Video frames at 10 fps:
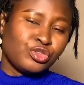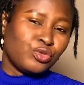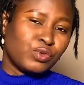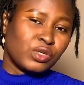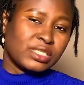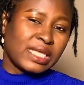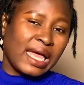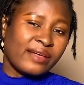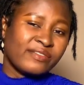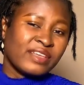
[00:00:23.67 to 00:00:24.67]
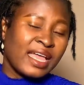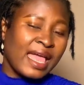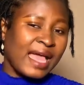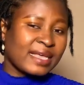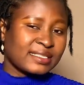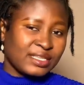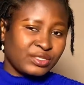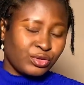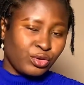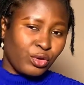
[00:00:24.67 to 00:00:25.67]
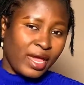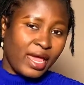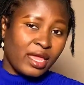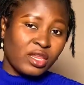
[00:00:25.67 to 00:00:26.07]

you will not have access to your hair.